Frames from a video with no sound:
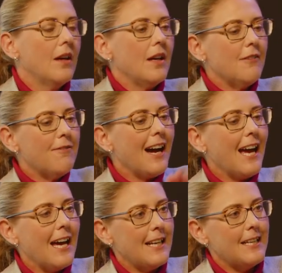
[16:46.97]
If I
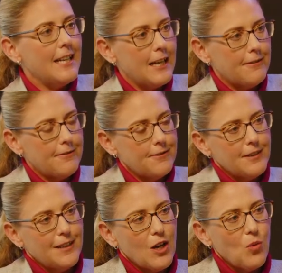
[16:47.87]
had enough
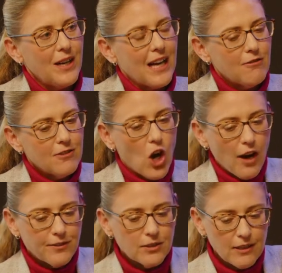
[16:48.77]

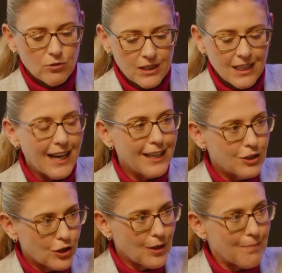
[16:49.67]
after I'd retired,
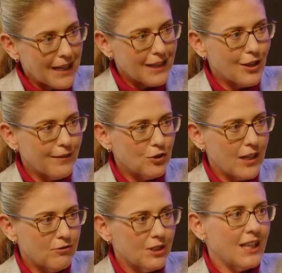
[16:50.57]
so the month after
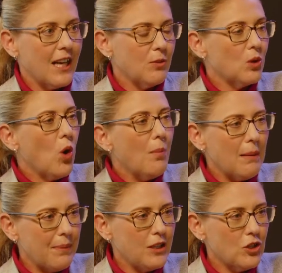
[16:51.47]
I've retired with all my
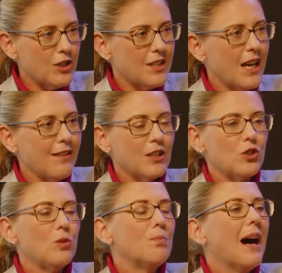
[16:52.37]
pension savings
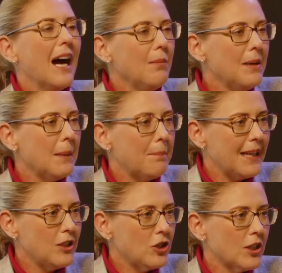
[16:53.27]
to buy me a
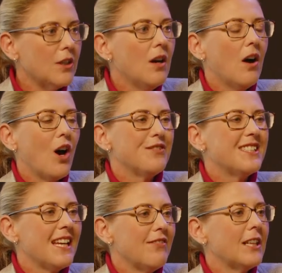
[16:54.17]
pension of
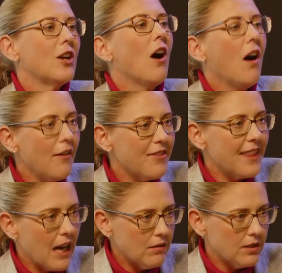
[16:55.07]

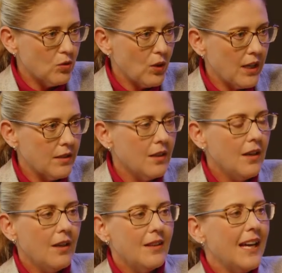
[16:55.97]
7,500 Rand,
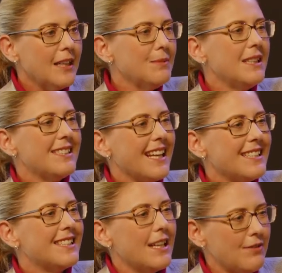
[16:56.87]
that means
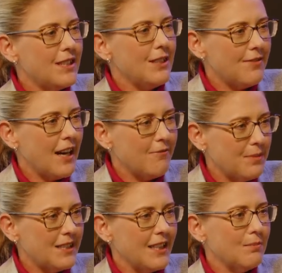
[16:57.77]
that's
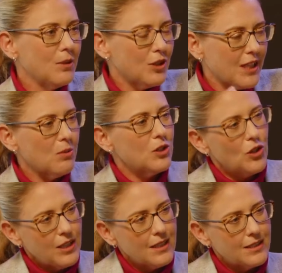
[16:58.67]
75%, because I was
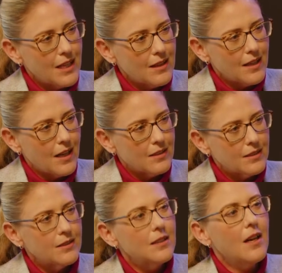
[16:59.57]
earning
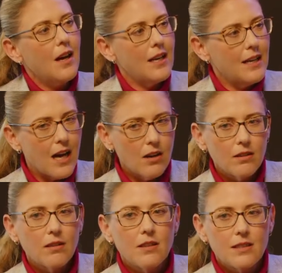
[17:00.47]
10,000, I now
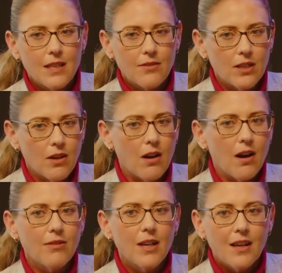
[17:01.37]
can earn
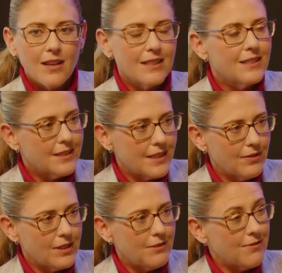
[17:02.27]
7.5, that's a
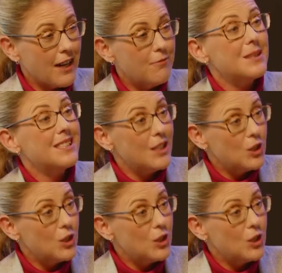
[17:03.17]
75%